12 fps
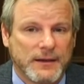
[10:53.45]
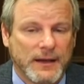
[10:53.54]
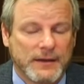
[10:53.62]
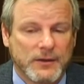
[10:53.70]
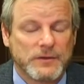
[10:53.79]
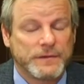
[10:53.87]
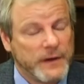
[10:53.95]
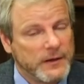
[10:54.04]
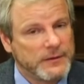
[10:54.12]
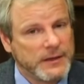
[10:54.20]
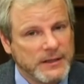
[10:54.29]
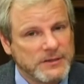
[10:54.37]
those
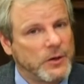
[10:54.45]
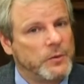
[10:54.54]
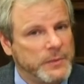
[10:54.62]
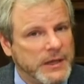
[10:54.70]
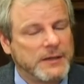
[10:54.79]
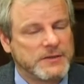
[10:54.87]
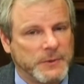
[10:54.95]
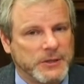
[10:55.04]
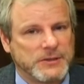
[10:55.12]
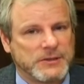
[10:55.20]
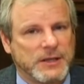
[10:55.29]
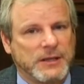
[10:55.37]
felonies don't mean as
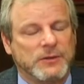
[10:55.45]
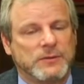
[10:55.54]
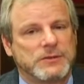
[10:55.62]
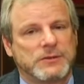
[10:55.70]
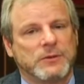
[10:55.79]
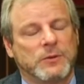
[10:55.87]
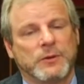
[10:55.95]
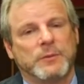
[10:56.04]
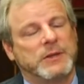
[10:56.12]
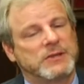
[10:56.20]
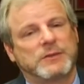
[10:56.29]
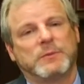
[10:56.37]
much as they used to, or the
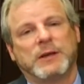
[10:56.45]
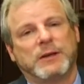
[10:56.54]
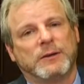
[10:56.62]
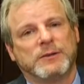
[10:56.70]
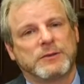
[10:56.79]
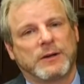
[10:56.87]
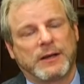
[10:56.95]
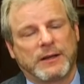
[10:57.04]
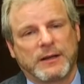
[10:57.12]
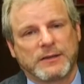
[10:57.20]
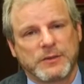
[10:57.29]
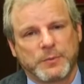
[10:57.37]
misdemeanors or
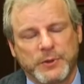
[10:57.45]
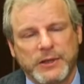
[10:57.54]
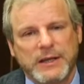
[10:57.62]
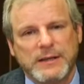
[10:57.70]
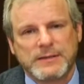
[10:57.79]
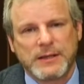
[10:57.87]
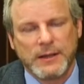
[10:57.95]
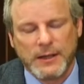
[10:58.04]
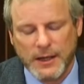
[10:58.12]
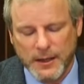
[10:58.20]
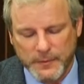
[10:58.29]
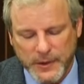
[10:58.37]
anything. So please,
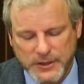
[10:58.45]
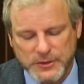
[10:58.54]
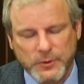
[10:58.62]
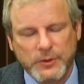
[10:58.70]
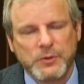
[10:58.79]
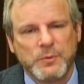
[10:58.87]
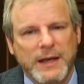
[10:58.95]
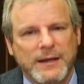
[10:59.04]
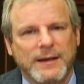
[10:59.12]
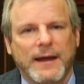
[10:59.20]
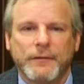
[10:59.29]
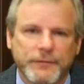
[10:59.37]
make sure you
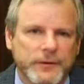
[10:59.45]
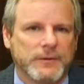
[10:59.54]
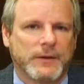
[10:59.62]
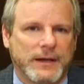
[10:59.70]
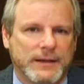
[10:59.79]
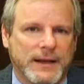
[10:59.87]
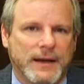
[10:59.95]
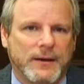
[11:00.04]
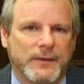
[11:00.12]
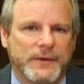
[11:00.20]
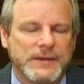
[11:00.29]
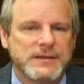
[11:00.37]
make an effort right
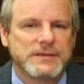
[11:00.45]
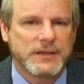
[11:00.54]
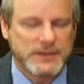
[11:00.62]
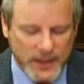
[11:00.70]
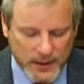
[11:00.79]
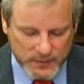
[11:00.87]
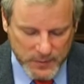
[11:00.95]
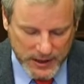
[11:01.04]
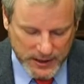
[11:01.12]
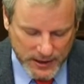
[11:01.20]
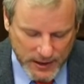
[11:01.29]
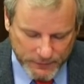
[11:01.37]
now. This is the time to
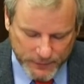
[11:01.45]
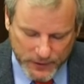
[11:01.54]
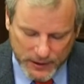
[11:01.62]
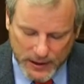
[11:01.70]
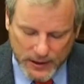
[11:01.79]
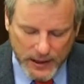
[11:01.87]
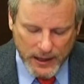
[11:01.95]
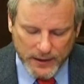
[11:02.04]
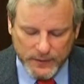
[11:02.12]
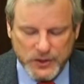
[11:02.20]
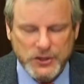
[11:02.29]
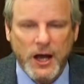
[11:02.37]
make an effort.
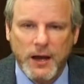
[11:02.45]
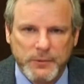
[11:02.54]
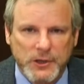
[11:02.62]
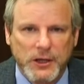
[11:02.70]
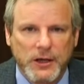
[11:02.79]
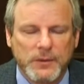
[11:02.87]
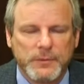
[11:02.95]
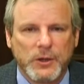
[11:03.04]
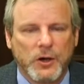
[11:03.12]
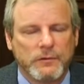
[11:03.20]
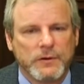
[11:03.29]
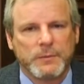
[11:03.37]
And the Job Club
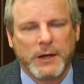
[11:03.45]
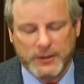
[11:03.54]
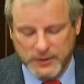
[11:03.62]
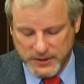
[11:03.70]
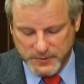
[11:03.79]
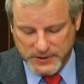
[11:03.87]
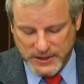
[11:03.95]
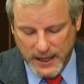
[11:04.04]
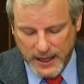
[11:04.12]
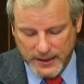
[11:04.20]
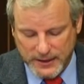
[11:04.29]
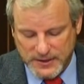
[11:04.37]
over by Crispus
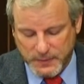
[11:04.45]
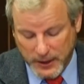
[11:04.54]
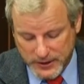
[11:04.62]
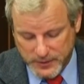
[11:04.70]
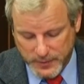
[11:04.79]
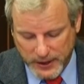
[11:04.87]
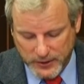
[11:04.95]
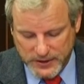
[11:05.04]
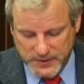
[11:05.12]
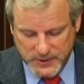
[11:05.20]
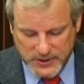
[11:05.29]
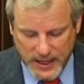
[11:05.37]
Attucks, sponsored by
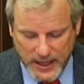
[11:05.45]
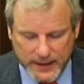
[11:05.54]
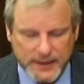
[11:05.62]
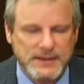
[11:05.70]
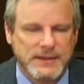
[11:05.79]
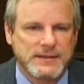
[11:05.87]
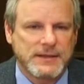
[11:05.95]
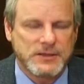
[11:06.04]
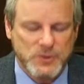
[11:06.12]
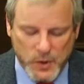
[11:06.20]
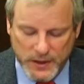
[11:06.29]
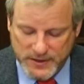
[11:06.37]
Crispus Attucks at
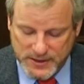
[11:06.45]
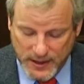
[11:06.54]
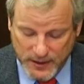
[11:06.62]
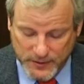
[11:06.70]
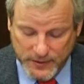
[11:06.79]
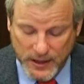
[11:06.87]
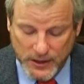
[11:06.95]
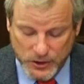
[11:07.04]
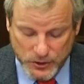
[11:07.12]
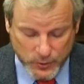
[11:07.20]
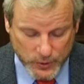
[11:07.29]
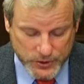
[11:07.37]
620 South
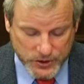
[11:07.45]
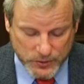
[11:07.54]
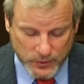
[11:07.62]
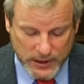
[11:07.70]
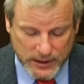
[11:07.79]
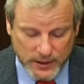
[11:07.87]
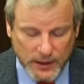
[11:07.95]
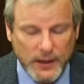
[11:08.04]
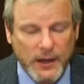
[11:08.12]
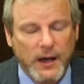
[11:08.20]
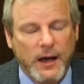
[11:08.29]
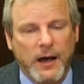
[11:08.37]
George Street,
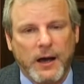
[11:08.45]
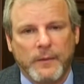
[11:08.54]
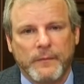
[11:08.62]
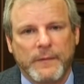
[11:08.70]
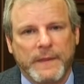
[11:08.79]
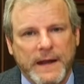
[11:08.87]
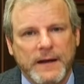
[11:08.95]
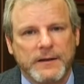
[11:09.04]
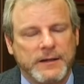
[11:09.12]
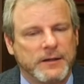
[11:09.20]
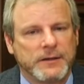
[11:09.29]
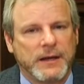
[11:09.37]

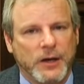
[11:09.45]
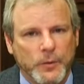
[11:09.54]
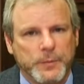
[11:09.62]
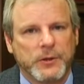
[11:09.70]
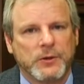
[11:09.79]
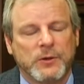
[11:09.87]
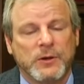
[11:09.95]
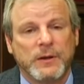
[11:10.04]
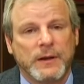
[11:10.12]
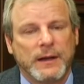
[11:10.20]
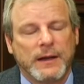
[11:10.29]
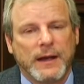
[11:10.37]
they're here to help you.
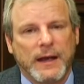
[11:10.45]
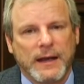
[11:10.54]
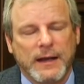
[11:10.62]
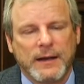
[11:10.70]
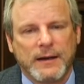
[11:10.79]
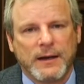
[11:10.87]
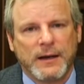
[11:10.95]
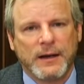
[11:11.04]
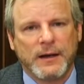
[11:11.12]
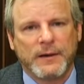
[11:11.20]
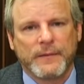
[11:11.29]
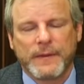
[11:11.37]
And
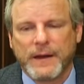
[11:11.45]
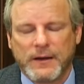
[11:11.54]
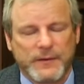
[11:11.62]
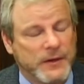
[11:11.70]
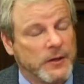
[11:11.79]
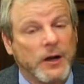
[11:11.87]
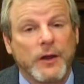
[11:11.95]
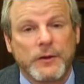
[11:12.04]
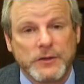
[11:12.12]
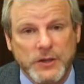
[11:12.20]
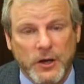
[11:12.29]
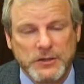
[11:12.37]
there are
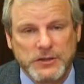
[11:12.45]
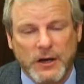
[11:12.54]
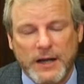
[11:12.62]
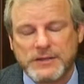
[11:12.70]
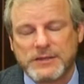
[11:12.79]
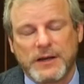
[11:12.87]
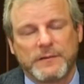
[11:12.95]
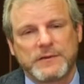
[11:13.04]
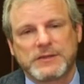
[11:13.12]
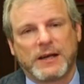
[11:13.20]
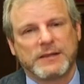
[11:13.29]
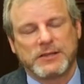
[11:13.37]
others also. I just
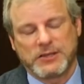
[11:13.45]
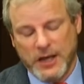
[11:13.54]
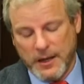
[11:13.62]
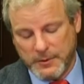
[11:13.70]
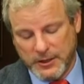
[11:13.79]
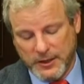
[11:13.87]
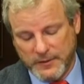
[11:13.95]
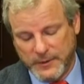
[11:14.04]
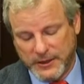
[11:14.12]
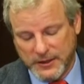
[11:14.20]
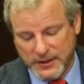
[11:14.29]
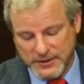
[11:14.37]
emphasize the Job Club
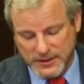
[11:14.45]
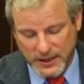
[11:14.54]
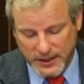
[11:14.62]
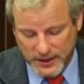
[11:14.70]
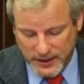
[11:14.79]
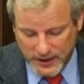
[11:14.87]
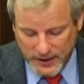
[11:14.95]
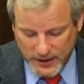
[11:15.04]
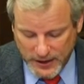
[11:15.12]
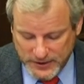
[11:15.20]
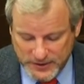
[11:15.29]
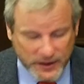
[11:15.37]
because I
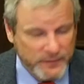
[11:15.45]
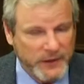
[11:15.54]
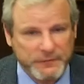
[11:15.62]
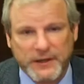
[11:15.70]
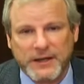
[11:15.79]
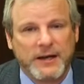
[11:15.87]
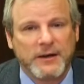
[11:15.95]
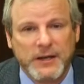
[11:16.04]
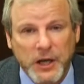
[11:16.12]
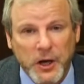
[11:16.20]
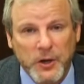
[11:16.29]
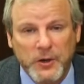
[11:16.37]
just love my friend
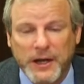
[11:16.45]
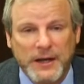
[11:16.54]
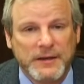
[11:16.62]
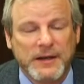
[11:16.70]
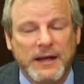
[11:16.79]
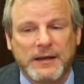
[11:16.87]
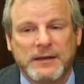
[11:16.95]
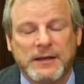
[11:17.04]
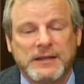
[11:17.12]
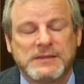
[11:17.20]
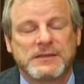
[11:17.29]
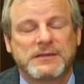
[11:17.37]
Harry O, and
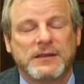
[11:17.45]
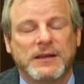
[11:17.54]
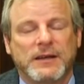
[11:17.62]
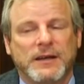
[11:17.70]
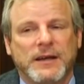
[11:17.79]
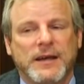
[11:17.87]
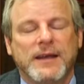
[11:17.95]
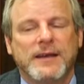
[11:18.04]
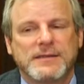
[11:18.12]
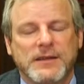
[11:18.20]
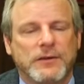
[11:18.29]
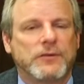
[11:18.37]
he's,
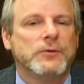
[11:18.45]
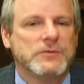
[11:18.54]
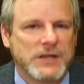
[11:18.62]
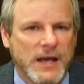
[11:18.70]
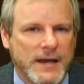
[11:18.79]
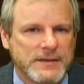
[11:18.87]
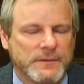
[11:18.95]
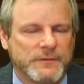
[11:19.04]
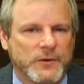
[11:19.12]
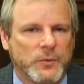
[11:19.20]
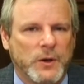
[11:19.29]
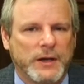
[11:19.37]
his enthusiasm
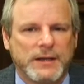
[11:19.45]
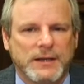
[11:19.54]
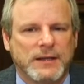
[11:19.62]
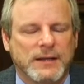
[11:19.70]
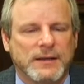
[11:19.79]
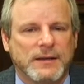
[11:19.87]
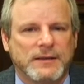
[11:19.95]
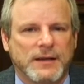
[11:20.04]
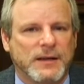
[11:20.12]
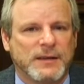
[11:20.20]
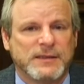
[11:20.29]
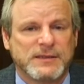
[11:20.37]
for what he
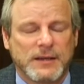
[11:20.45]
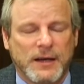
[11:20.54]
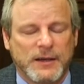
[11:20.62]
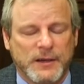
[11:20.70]
does,